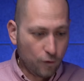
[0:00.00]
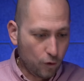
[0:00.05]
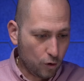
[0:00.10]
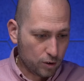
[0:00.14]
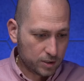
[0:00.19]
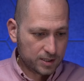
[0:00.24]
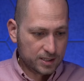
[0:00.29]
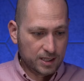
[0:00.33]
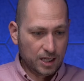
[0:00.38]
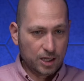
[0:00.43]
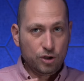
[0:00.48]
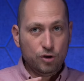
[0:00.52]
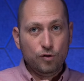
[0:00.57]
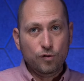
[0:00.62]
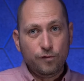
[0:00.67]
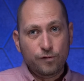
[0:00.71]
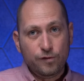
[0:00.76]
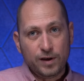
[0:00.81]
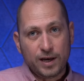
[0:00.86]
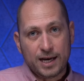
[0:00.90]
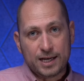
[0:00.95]
course the
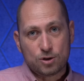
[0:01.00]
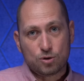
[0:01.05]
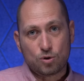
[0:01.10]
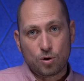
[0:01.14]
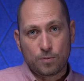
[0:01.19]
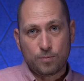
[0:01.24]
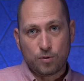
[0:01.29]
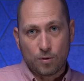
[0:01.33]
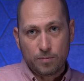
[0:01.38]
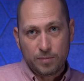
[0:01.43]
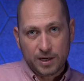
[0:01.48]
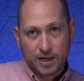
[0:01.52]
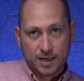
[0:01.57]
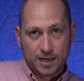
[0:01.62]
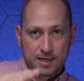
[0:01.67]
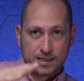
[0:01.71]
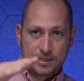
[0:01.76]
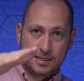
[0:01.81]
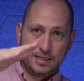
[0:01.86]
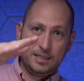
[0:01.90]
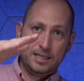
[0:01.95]
eufy S1 Pro,
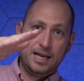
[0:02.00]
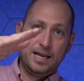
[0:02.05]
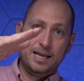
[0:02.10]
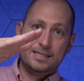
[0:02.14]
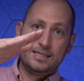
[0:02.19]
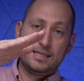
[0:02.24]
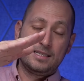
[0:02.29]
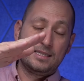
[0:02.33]
because it has a